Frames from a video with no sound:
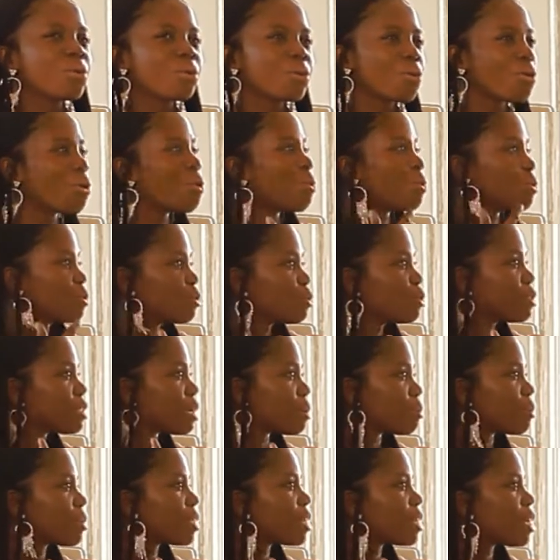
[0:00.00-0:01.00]
or will do
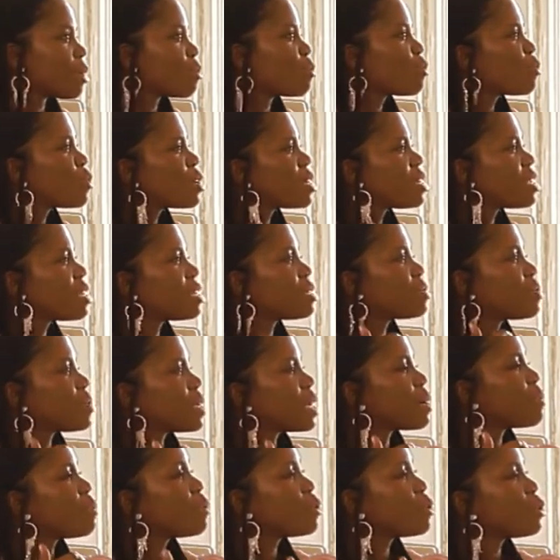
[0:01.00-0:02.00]
something and will not
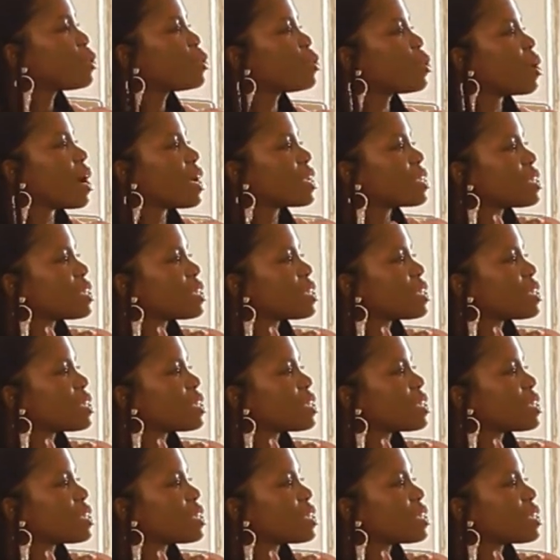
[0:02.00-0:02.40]
be able to